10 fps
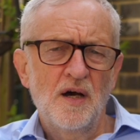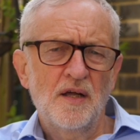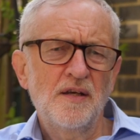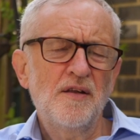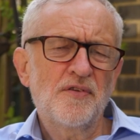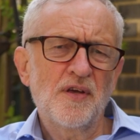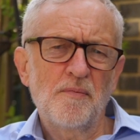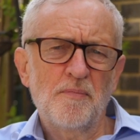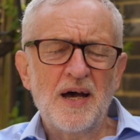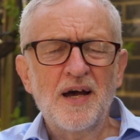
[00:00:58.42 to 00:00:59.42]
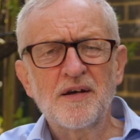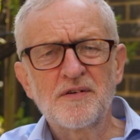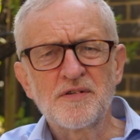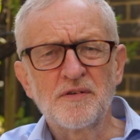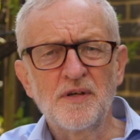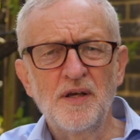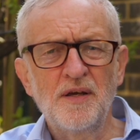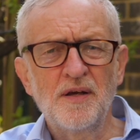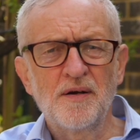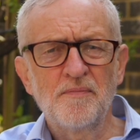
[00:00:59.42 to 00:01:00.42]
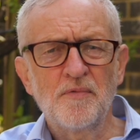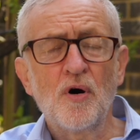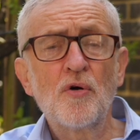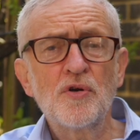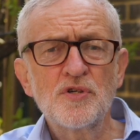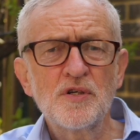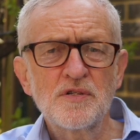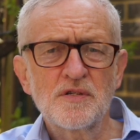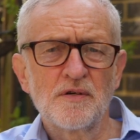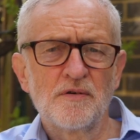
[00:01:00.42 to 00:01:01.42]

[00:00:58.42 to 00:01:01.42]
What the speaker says: And then you think back to the origins